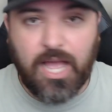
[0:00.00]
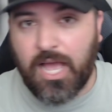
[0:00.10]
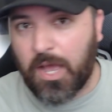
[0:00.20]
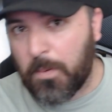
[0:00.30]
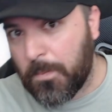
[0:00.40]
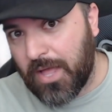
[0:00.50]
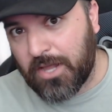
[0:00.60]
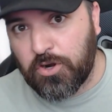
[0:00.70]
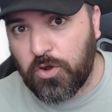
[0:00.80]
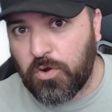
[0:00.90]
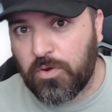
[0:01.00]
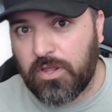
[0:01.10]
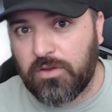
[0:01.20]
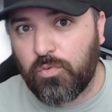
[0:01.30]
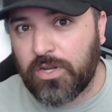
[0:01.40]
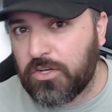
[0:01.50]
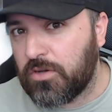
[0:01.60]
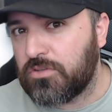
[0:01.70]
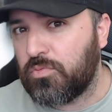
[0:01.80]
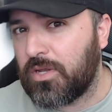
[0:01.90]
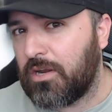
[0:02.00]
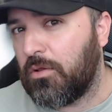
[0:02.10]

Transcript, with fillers: Um, I don't know in Windows what